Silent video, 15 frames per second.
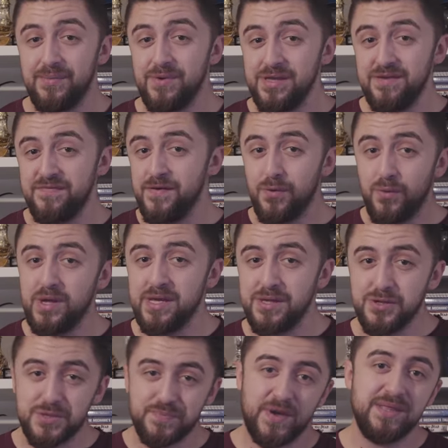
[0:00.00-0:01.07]
I mean if you're willing
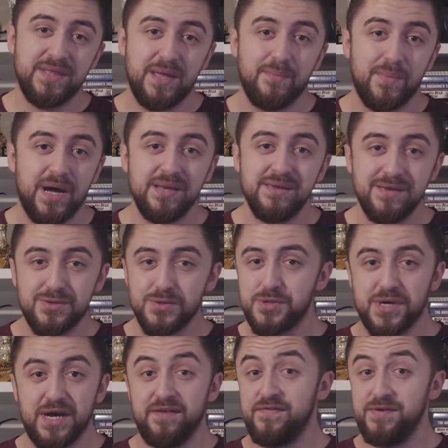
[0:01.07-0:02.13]
willing to spend that money to
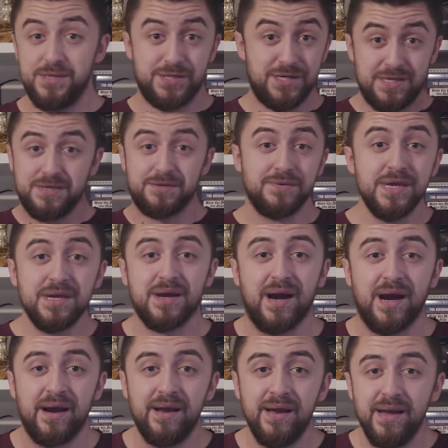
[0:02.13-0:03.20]
drive a GT3
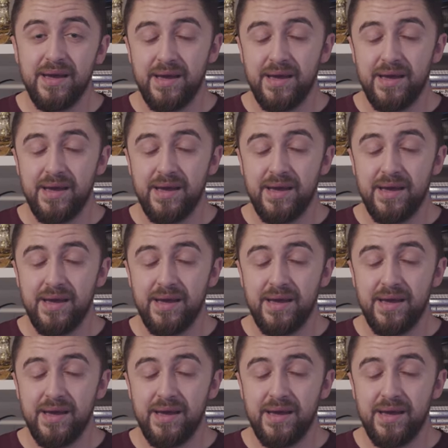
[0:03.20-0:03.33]
car